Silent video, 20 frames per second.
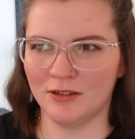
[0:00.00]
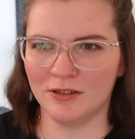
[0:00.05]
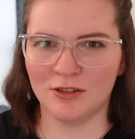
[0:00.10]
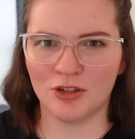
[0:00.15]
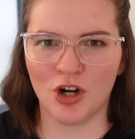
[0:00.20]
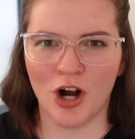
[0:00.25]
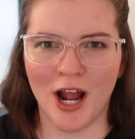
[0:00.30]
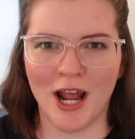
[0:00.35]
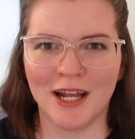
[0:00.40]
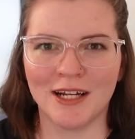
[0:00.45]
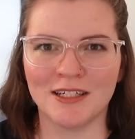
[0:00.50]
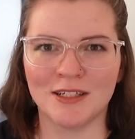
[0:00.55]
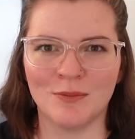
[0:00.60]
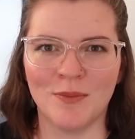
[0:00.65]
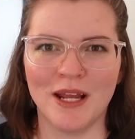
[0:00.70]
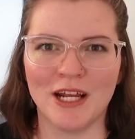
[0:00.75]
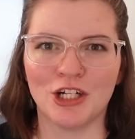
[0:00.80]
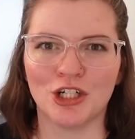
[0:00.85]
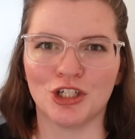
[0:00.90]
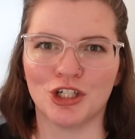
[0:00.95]
trying to
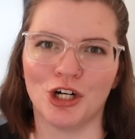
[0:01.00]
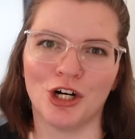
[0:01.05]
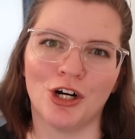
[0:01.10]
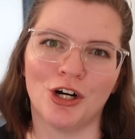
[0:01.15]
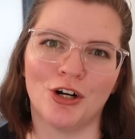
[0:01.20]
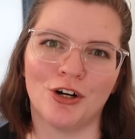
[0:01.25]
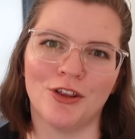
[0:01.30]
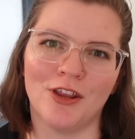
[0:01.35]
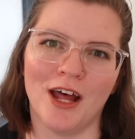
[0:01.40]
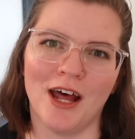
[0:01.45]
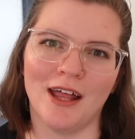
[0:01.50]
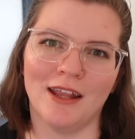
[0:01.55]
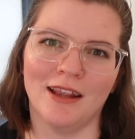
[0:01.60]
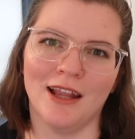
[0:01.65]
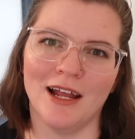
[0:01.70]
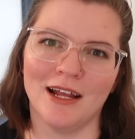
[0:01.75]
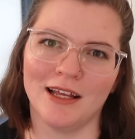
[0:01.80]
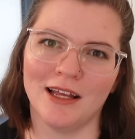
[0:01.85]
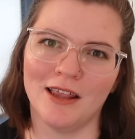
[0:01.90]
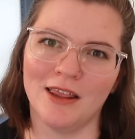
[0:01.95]
make sure that,
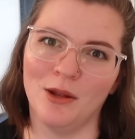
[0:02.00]
like,